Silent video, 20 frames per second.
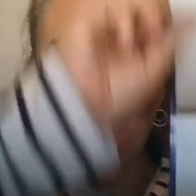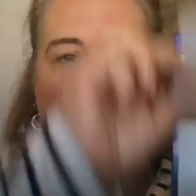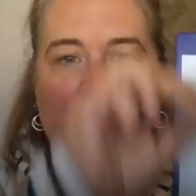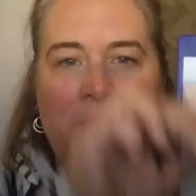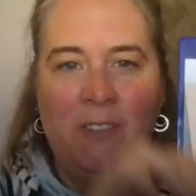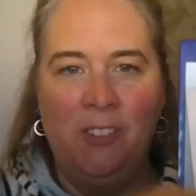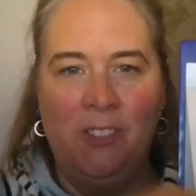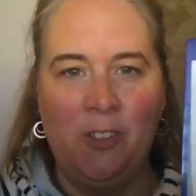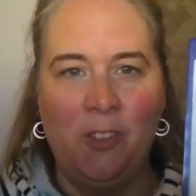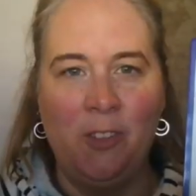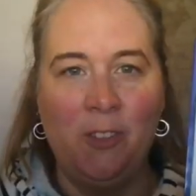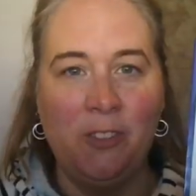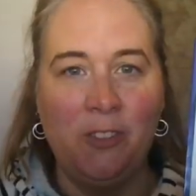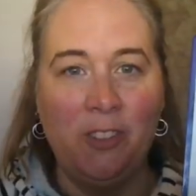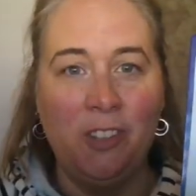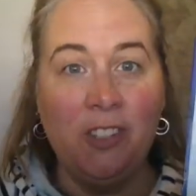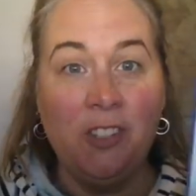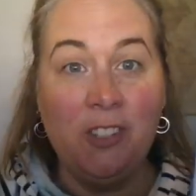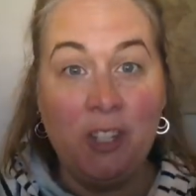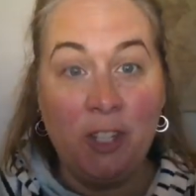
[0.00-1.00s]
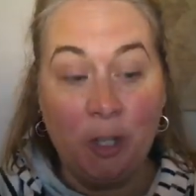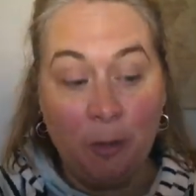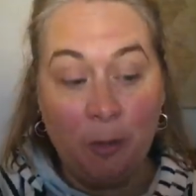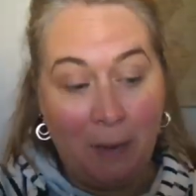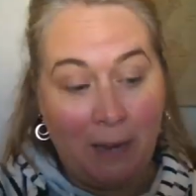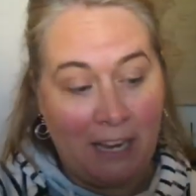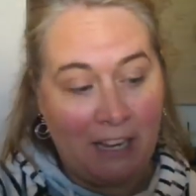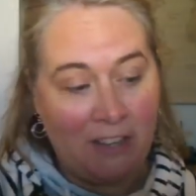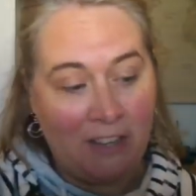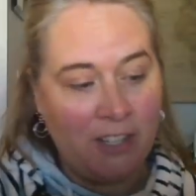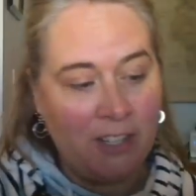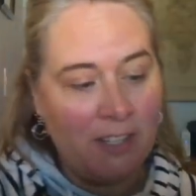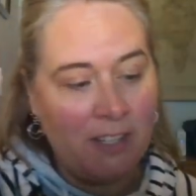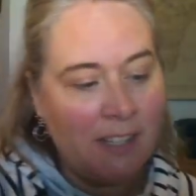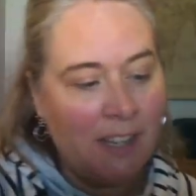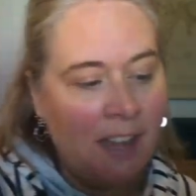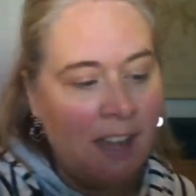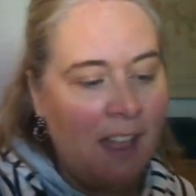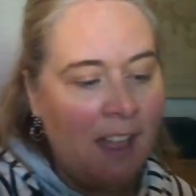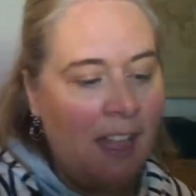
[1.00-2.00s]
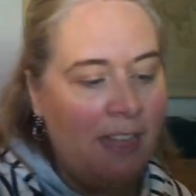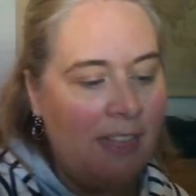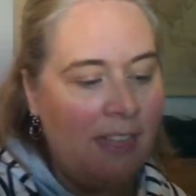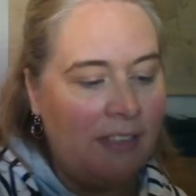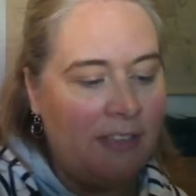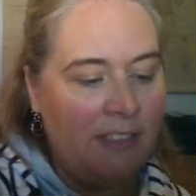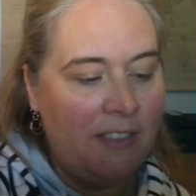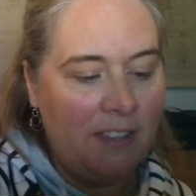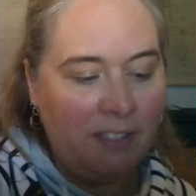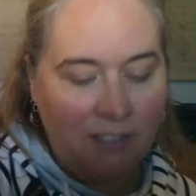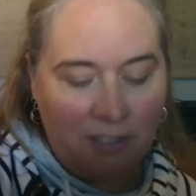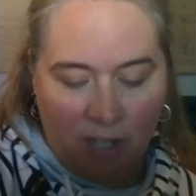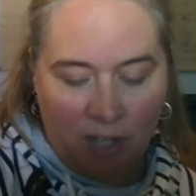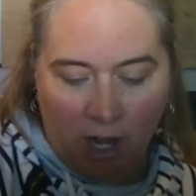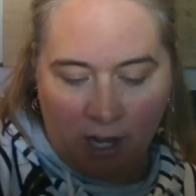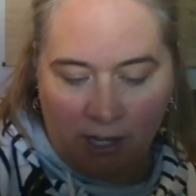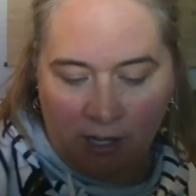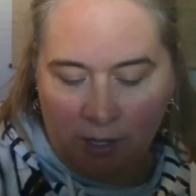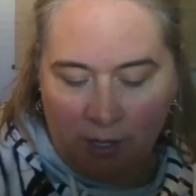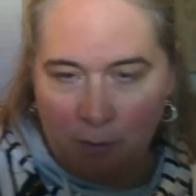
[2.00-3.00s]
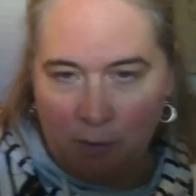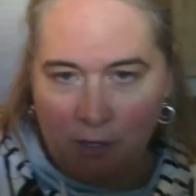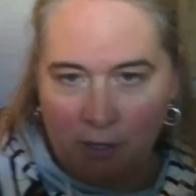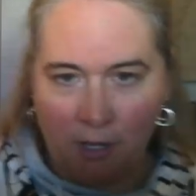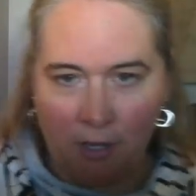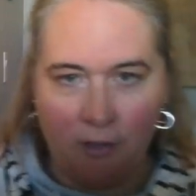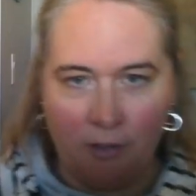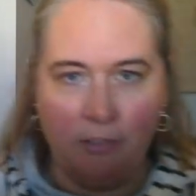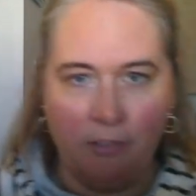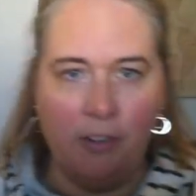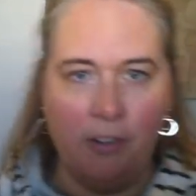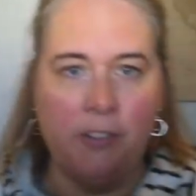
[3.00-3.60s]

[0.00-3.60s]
So those are the 2 pages that this target will go through.